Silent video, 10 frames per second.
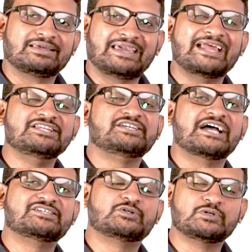Can
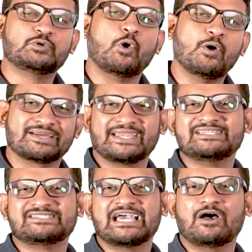judge go
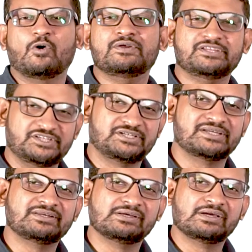against their own
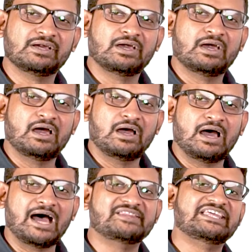decision?
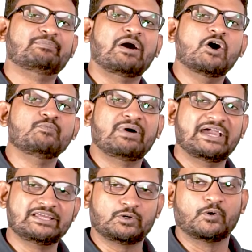Are they bound
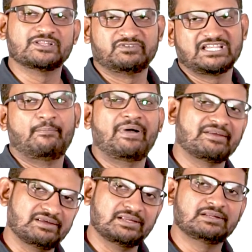by courts which are
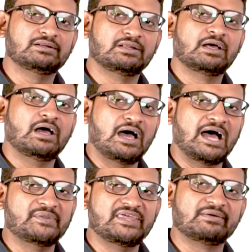parallel?
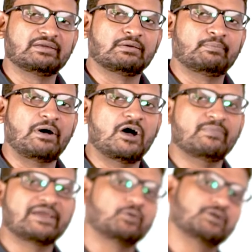Are they bound
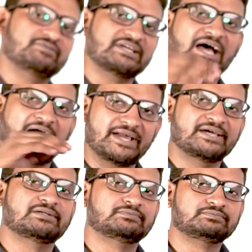by courts which are
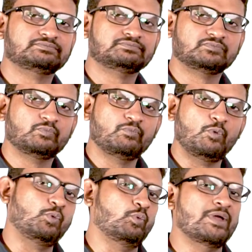higher?
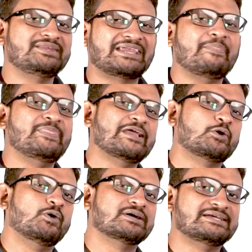When can they
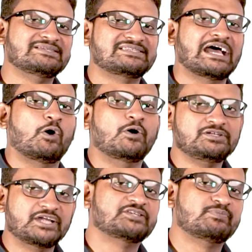go against their
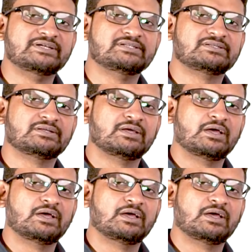own judgments?